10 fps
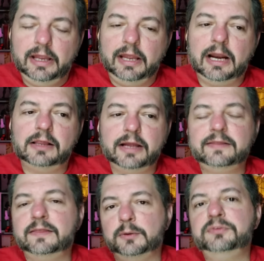And I like
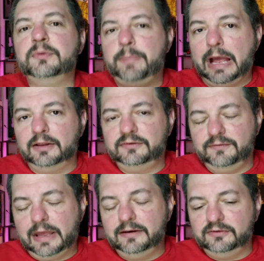that there was a balance of
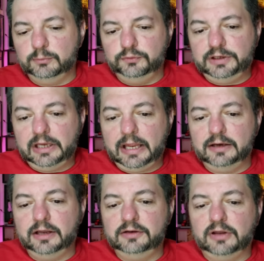that in this movie. And
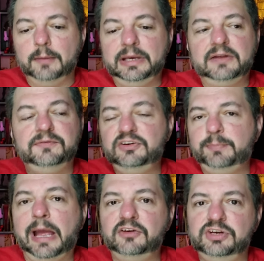uh, Dominique
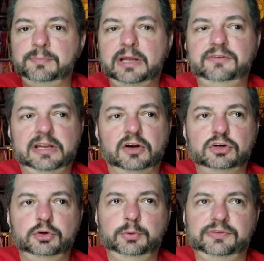Fishback, she plays a character
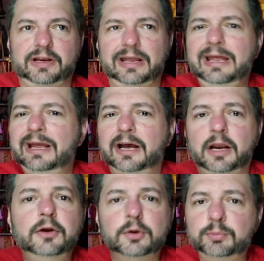who is like an
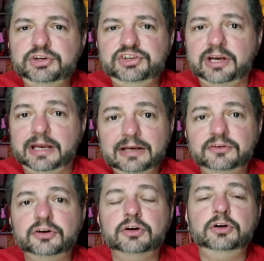underappreciated intern